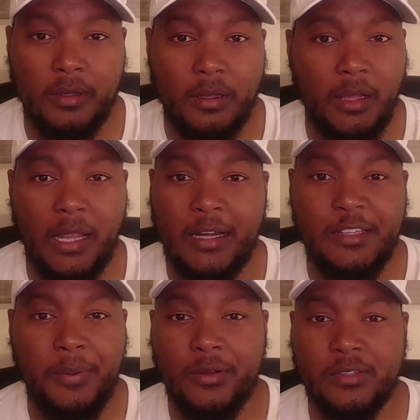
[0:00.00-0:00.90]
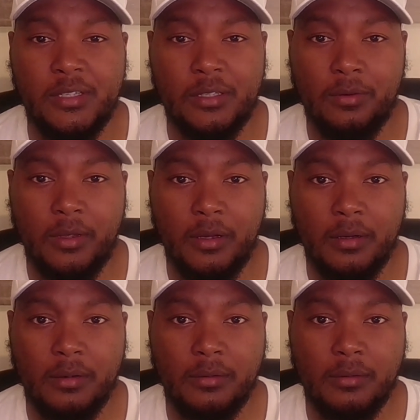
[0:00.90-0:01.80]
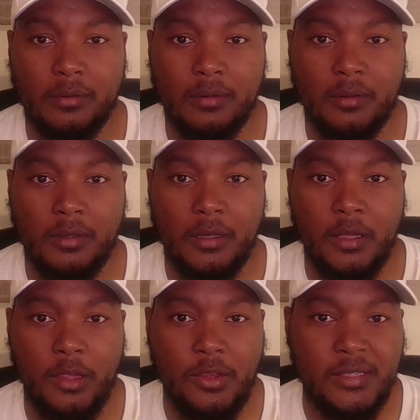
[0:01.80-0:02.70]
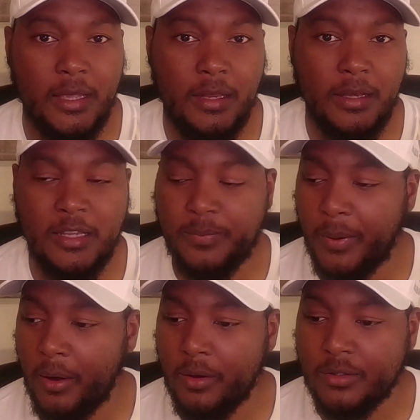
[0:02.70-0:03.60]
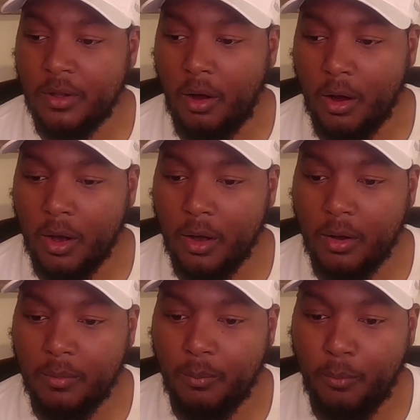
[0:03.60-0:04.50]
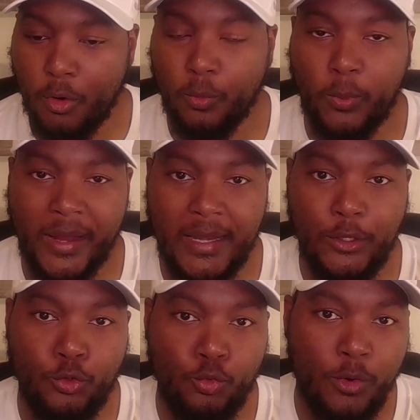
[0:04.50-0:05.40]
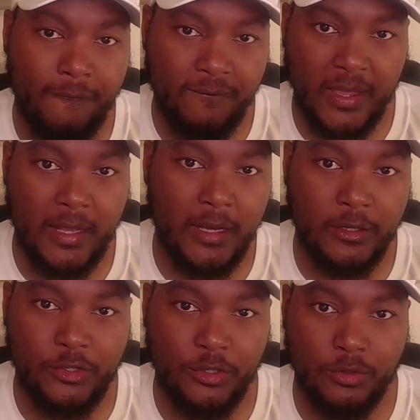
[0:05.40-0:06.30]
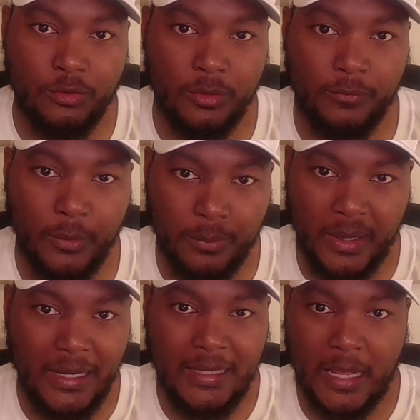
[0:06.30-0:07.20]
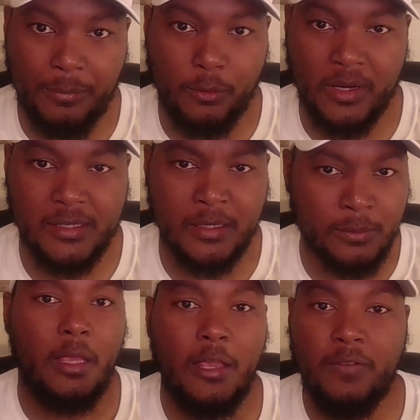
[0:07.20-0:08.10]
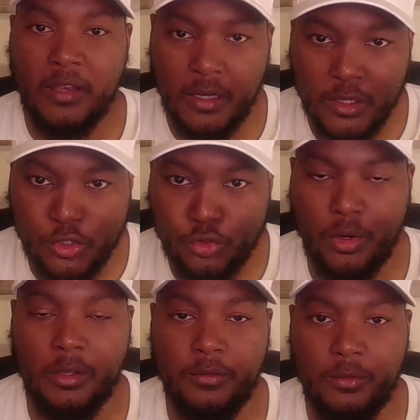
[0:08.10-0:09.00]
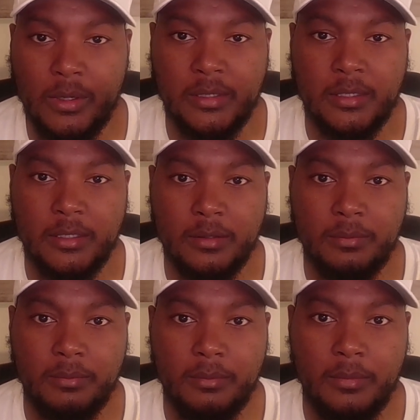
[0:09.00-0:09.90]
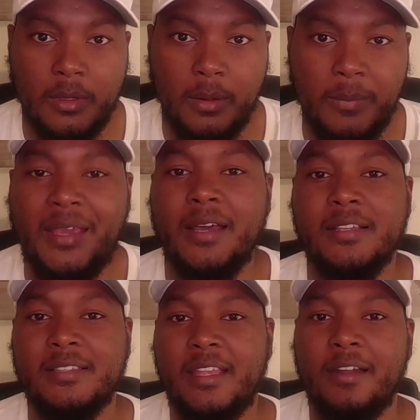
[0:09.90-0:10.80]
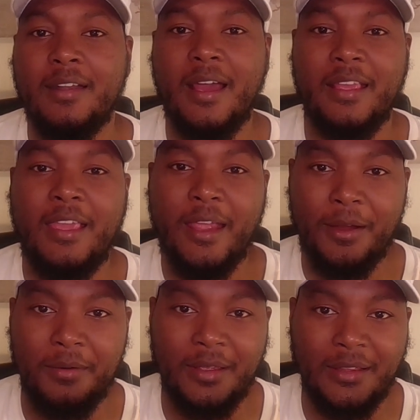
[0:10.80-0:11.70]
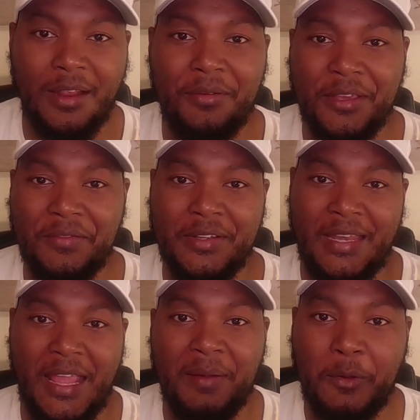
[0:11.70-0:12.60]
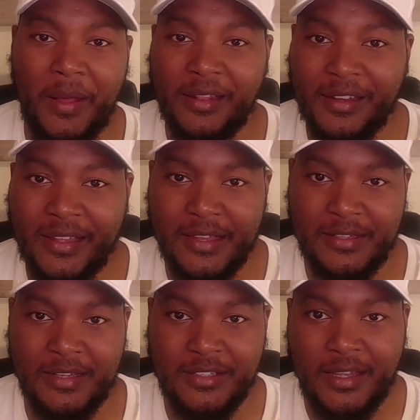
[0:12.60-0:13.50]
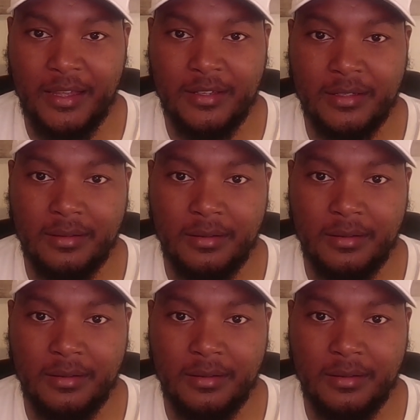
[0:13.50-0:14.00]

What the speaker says: A lot of these parents just don't care. You see, these parents are more ready to defend their children from any type of criticism, even constructive criticism, because they're not caring. They don't give a damn about their kids' education.